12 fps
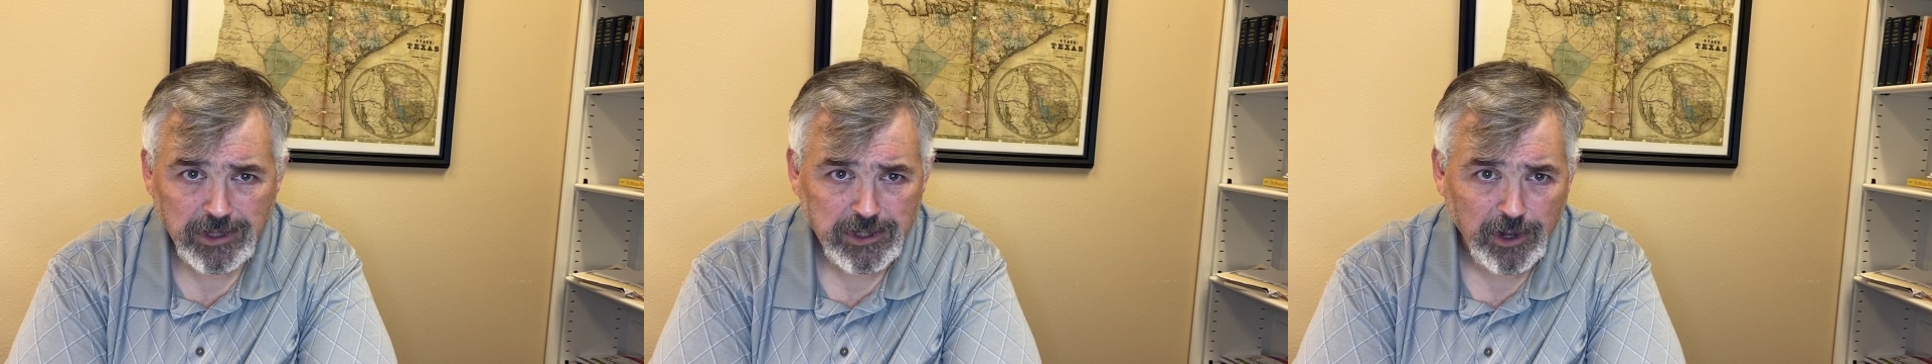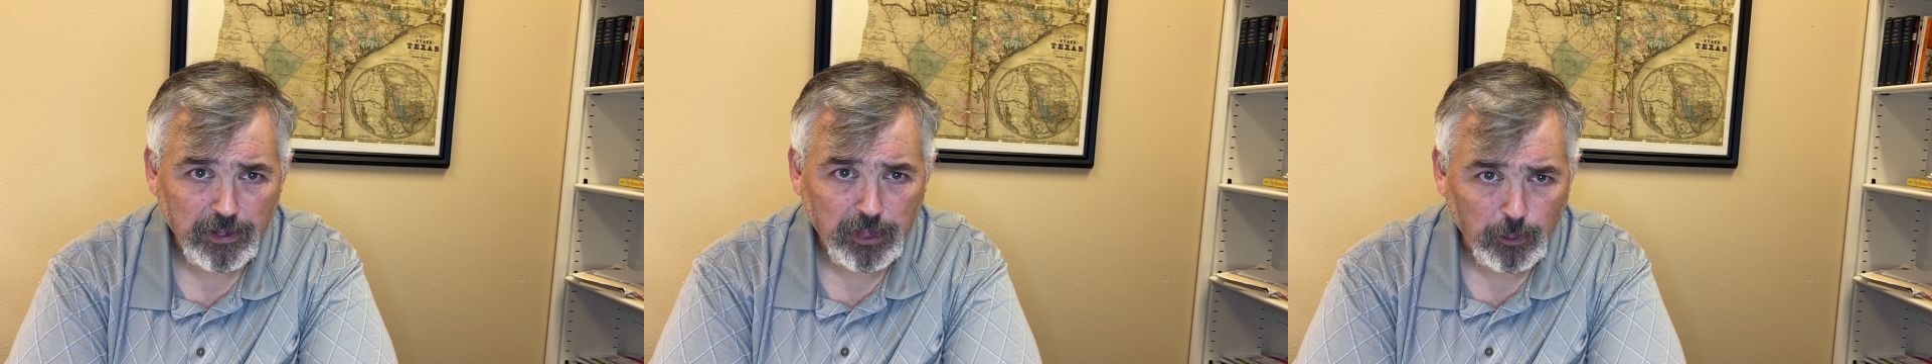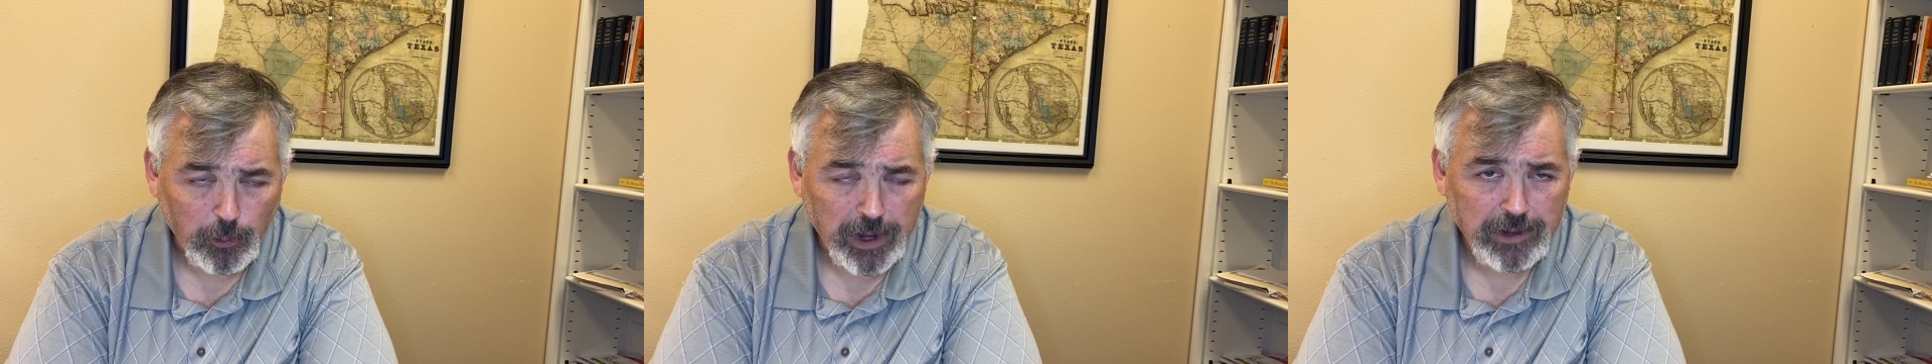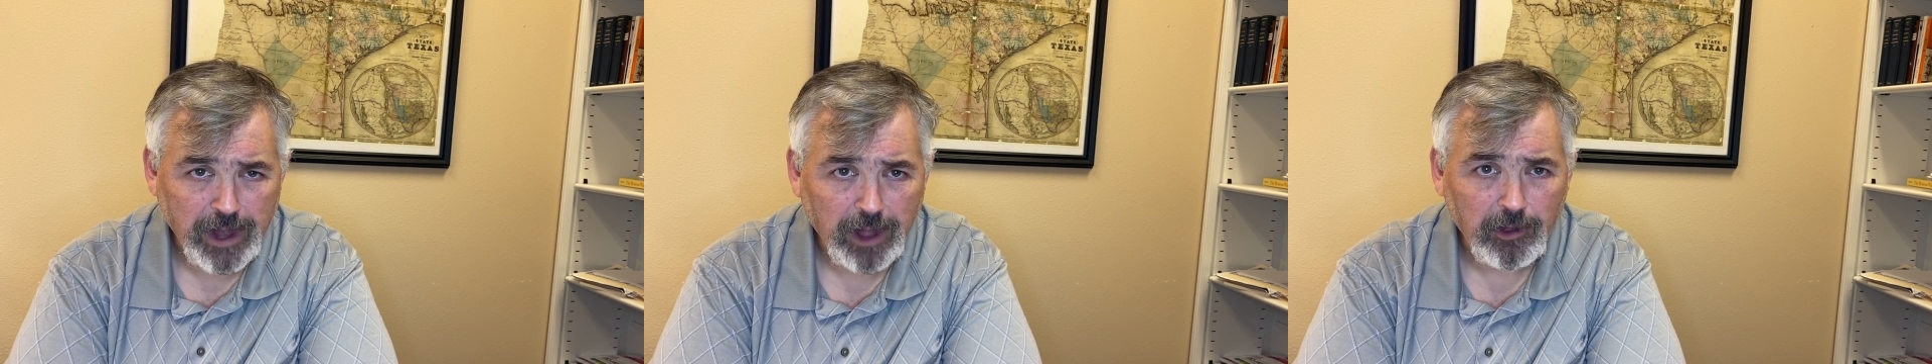sent three
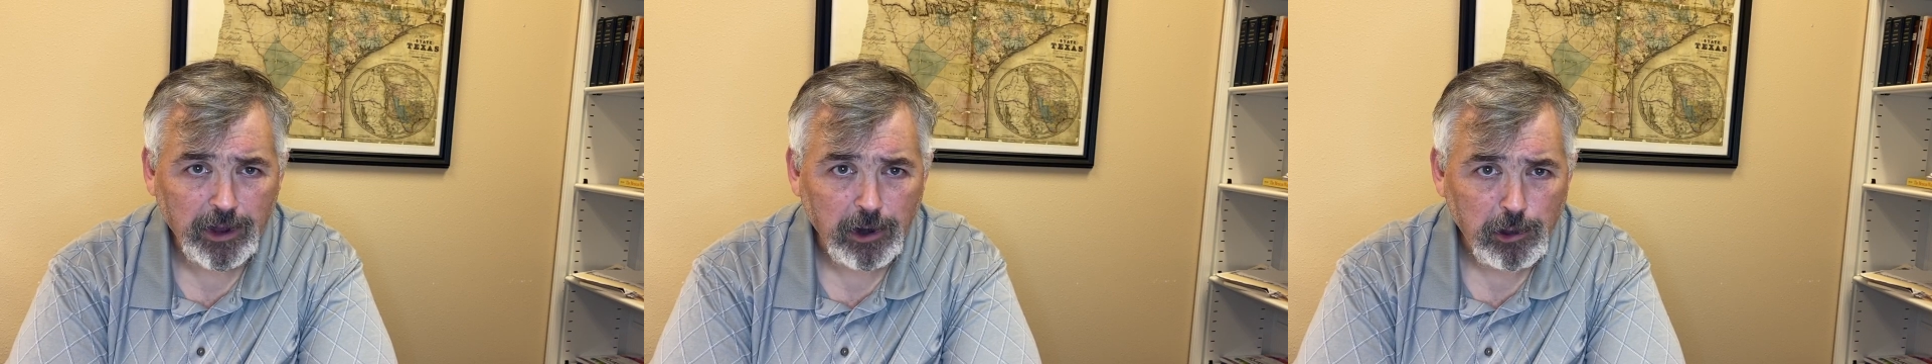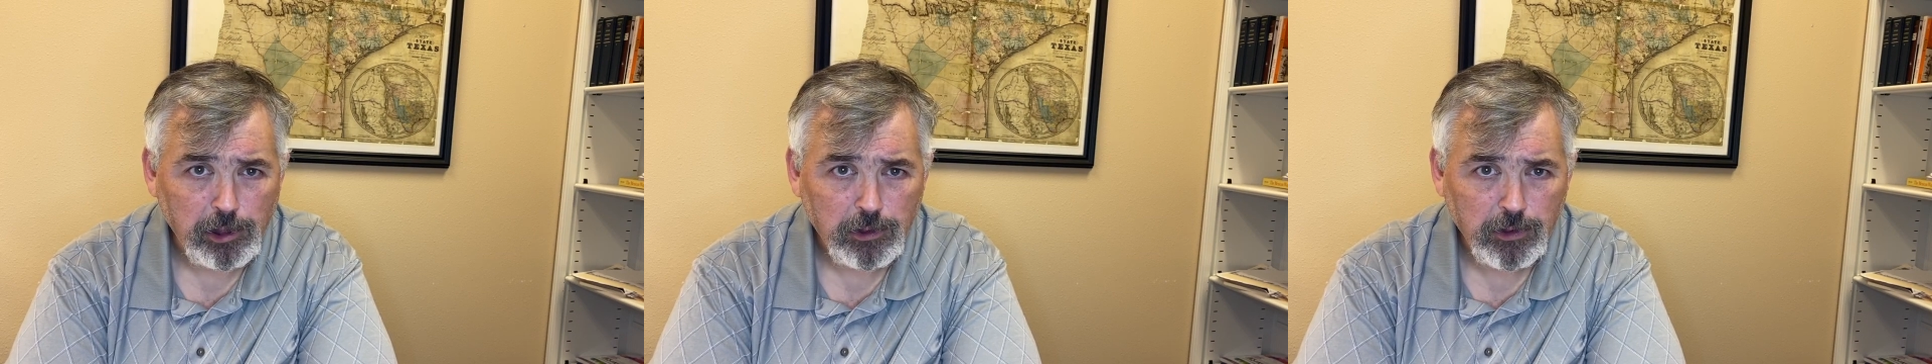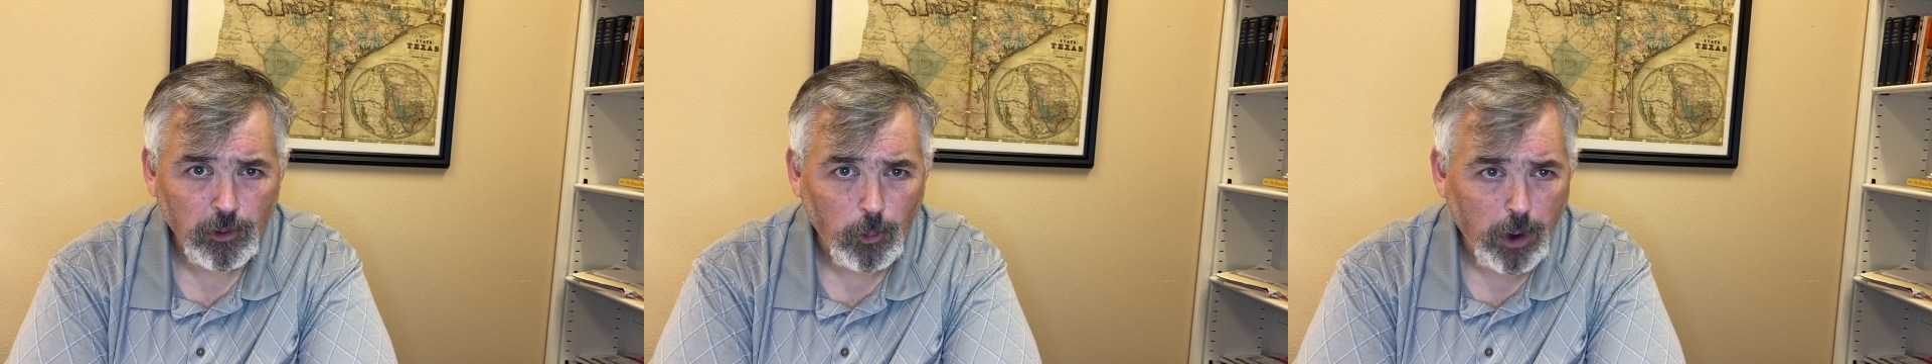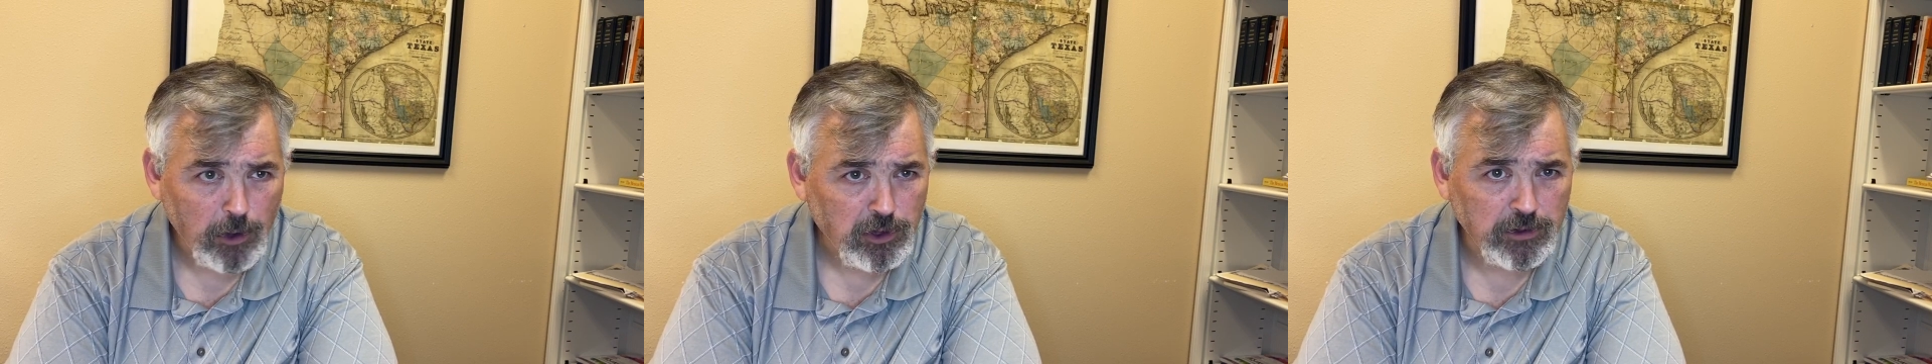delegates to
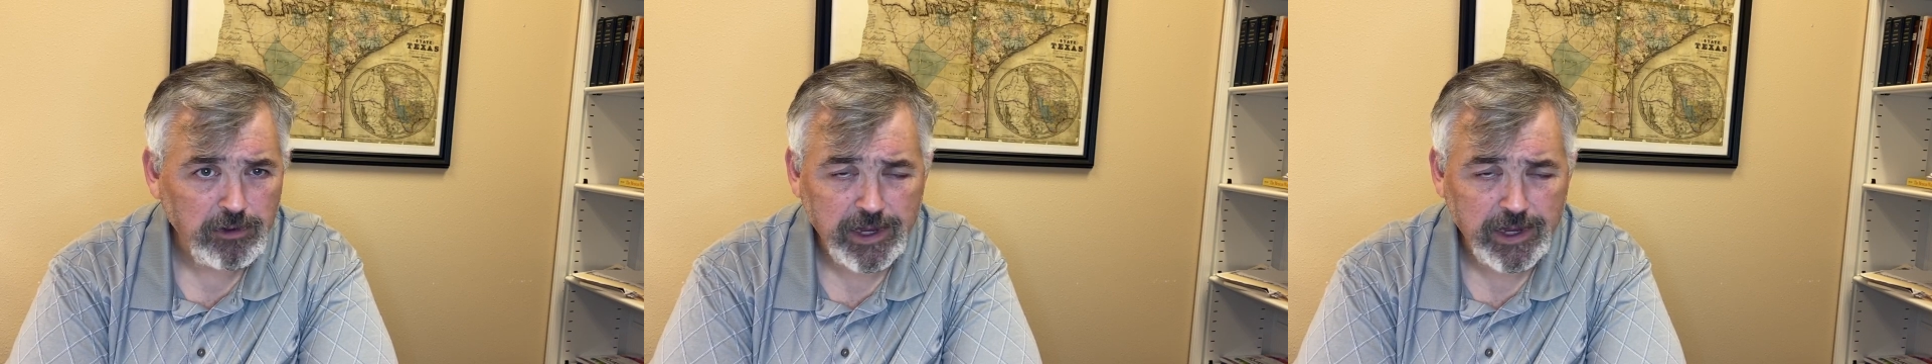Washington,